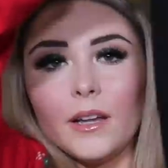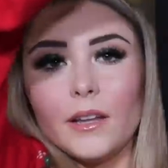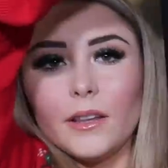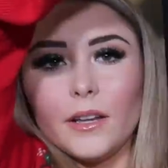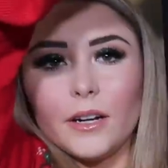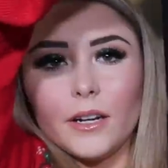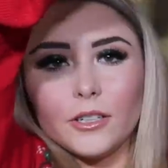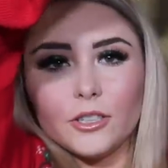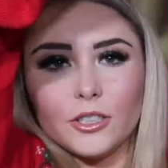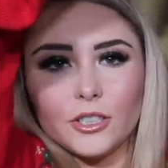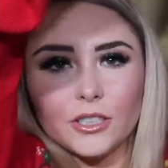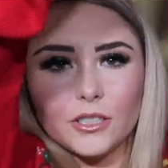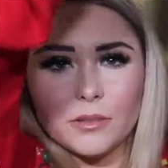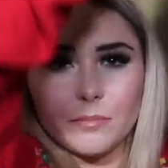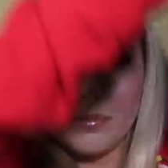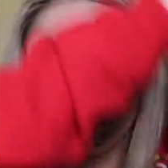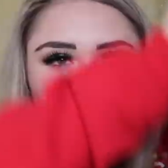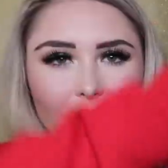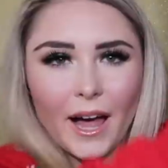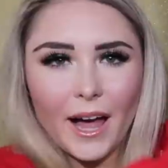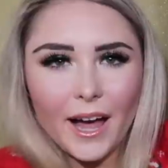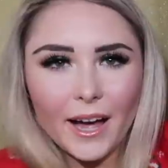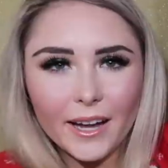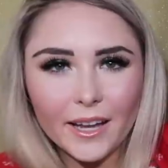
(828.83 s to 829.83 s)
They're just
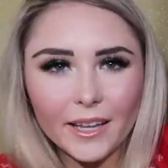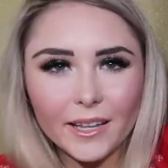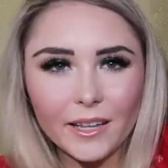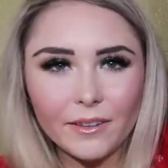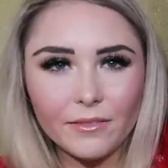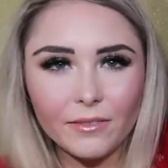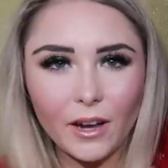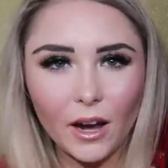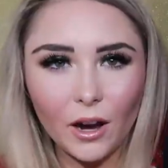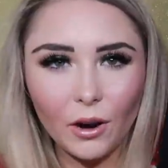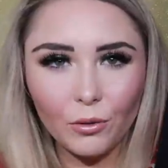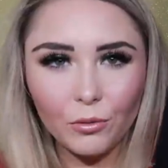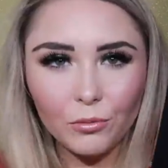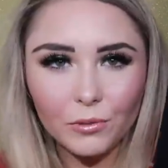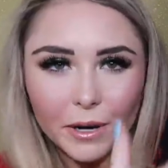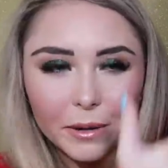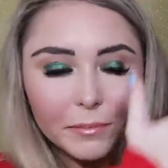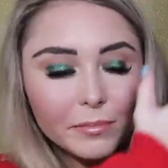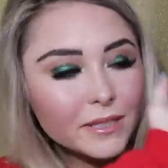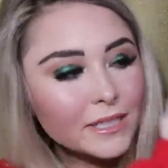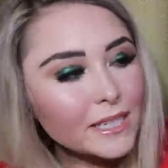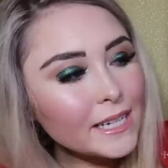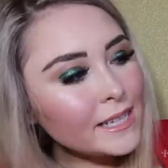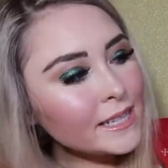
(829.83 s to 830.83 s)
black and they've got
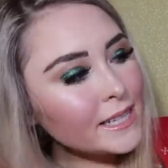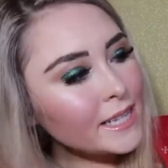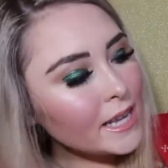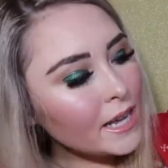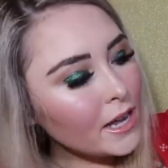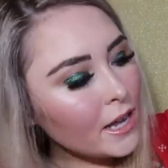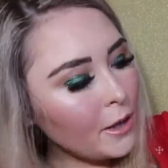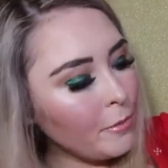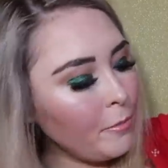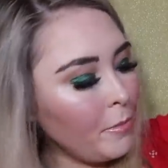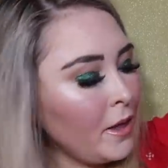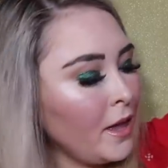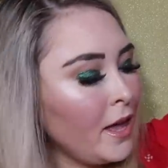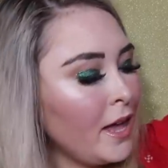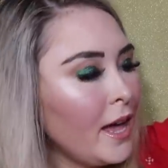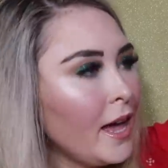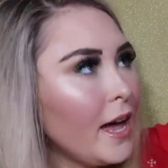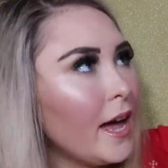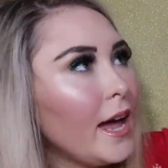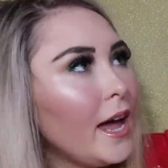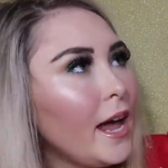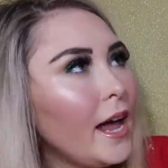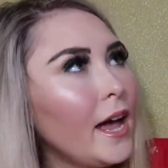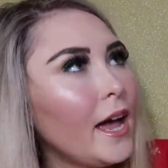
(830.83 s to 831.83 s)
rips in them.
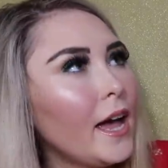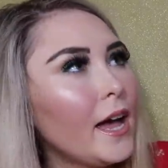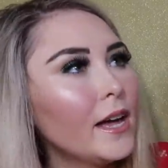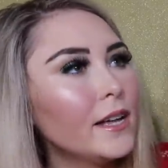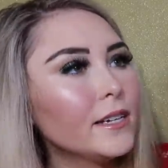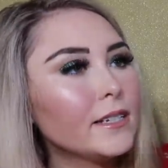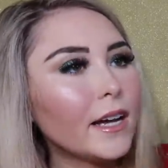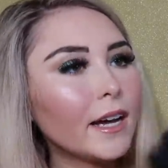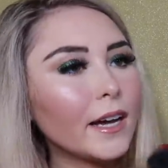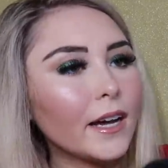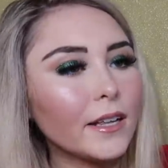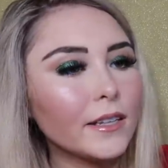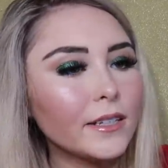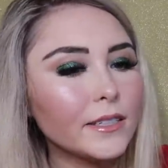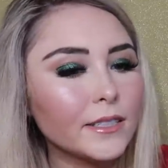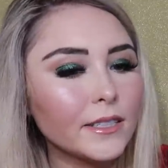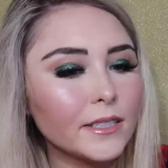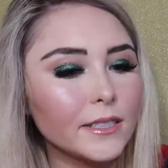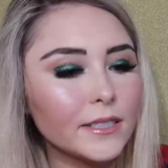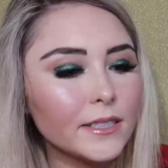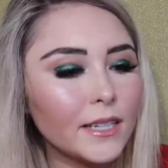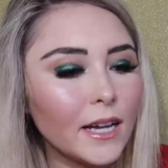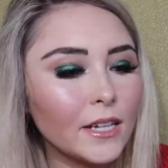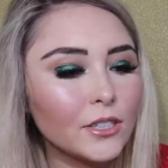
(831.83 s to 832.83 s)
And I got these
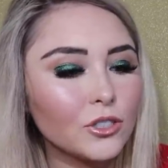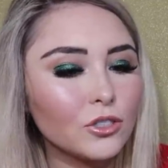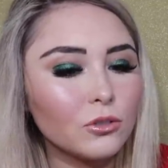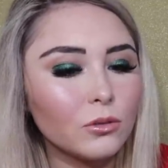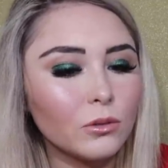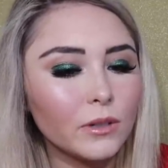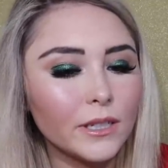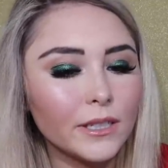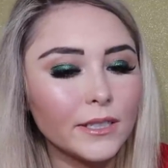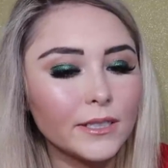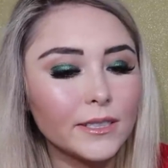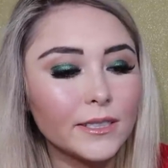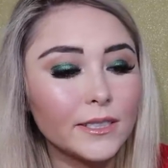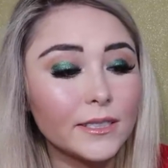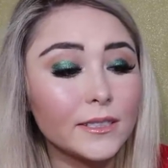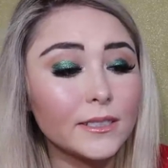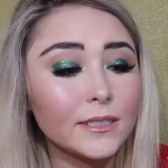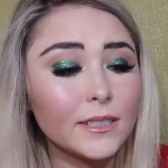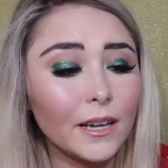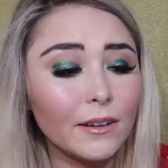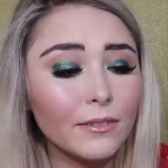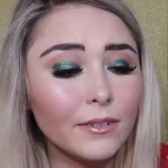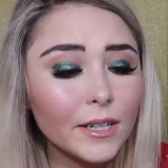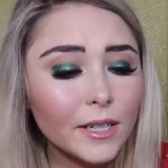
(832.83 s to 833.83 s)
in a size
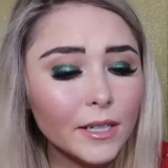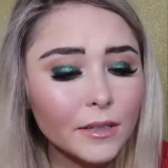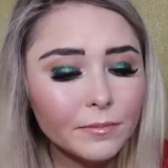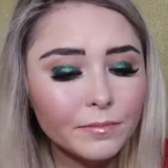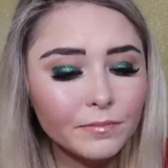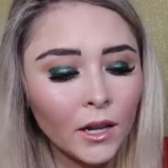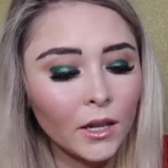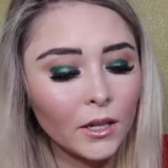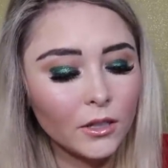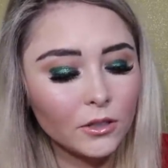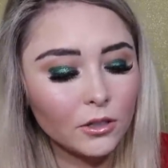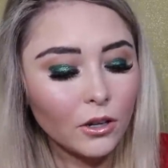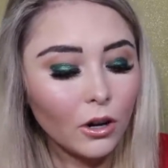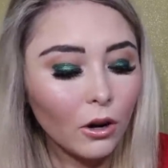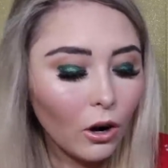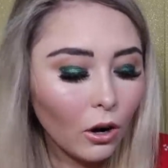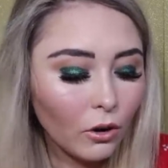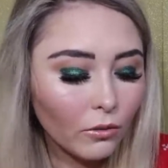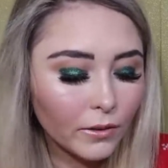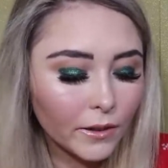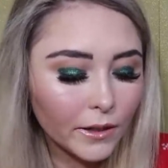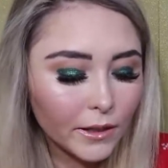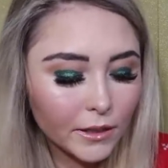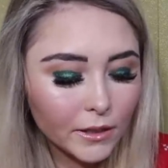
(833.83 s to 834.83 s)
27. So
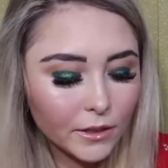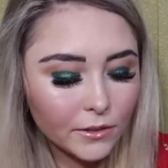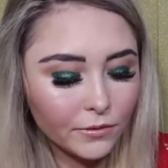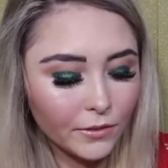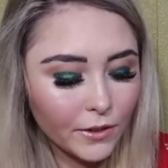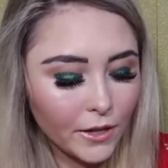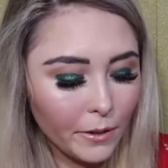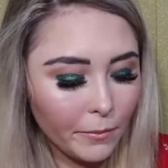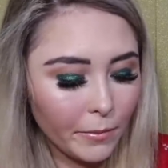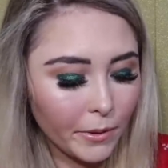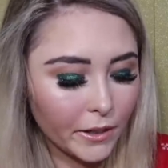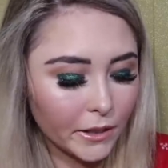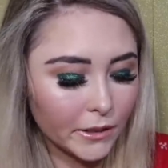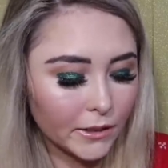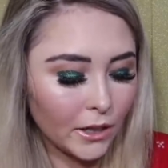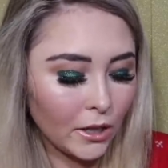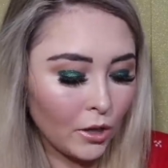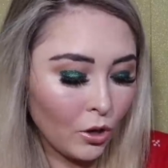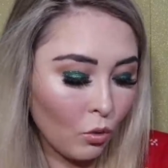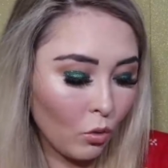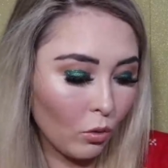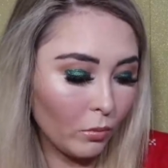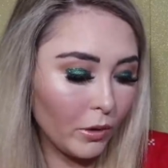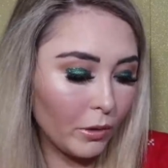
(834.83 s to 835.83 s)
hopefully these fit because
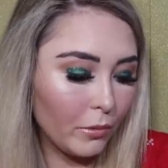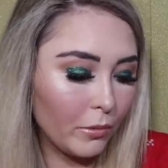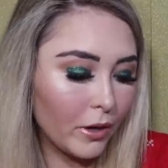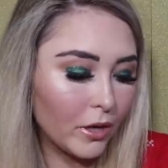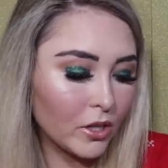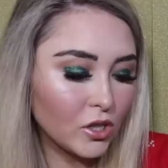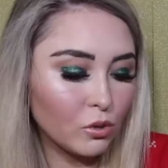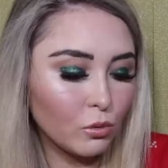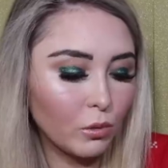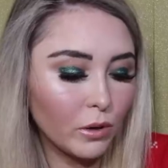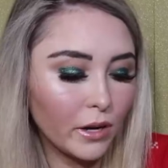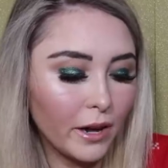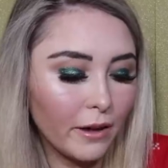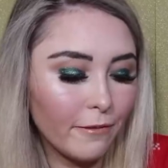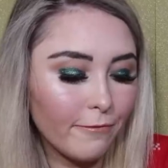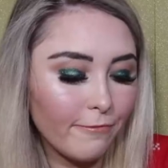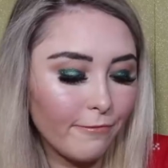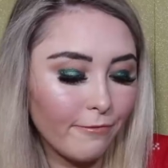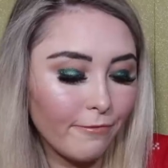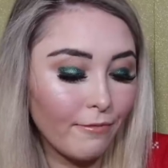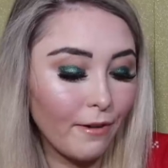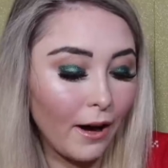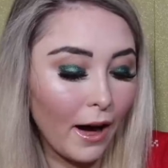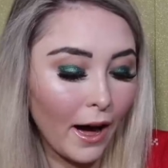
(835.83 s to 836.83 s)
I normally wear a
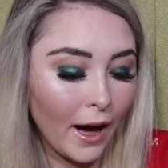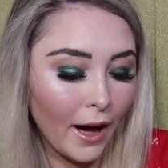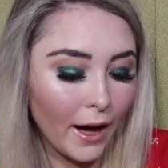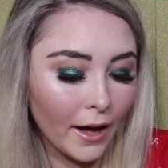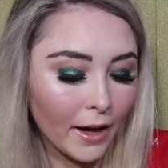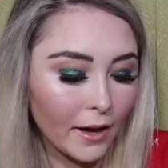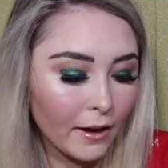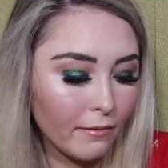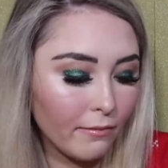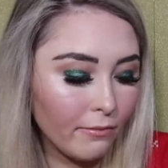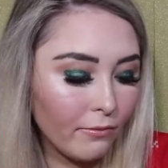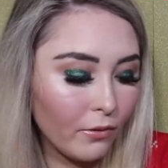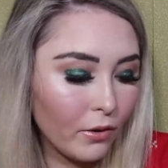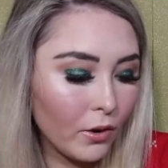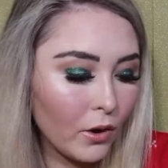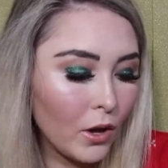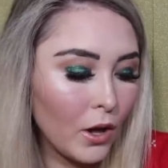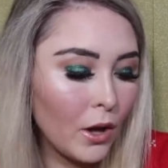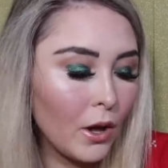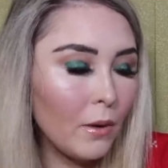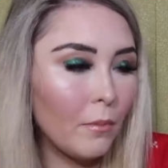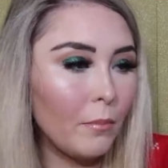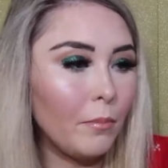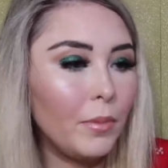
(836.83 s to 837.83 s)
25,
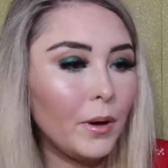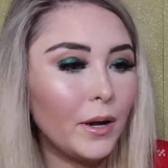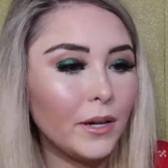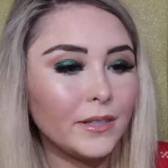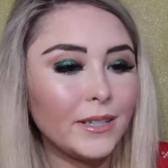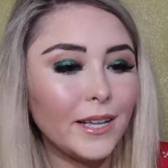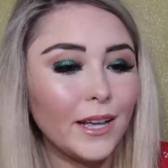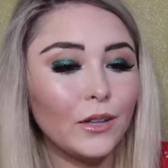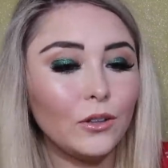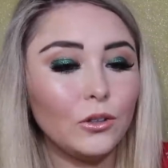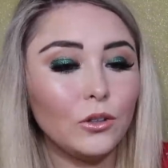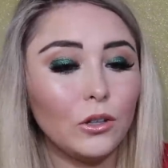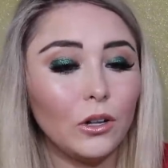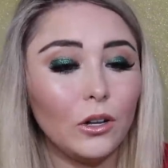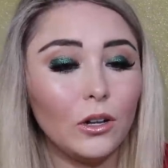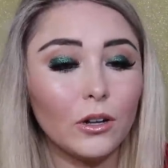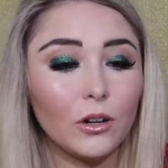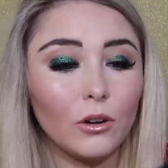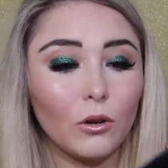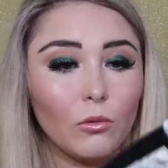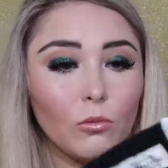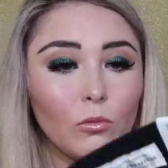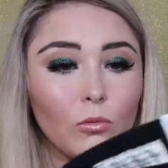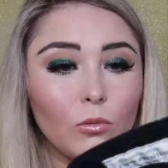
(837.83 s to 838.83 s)
but they look